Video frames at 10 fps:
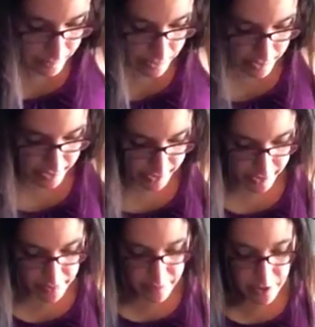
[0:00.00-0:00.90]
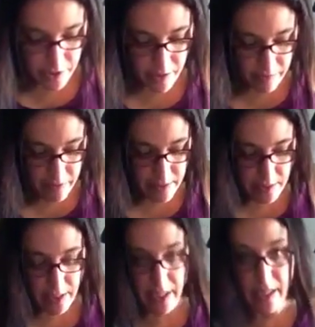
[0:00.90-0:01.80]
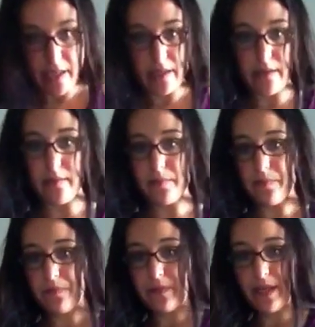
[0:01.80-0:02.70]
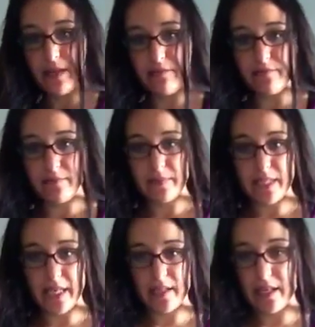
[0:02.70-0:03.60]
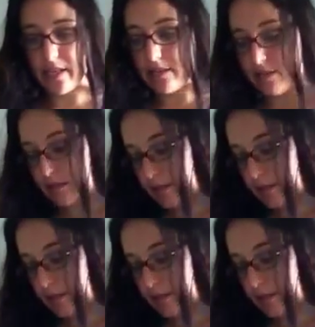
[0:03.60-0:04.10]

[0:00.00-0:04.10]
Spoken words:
Try to get as much off as you can. I have tan lines.